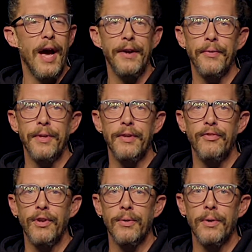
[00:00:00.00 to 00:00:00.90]
I don't
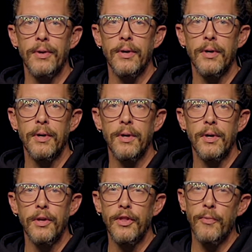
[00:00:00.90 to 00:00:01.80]
need you.
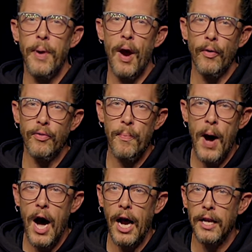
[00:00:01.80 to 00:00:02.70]
This power is
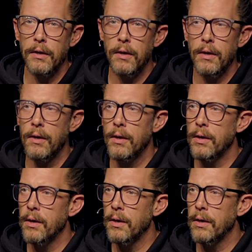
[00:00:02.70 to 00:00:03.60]
mine.
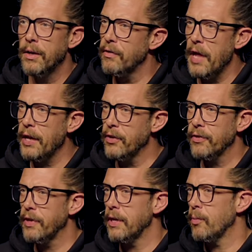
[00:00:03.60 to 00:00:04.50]
It's not
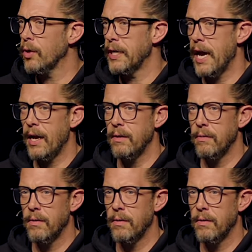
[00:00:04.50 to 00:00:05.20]
yours anymore, Dad.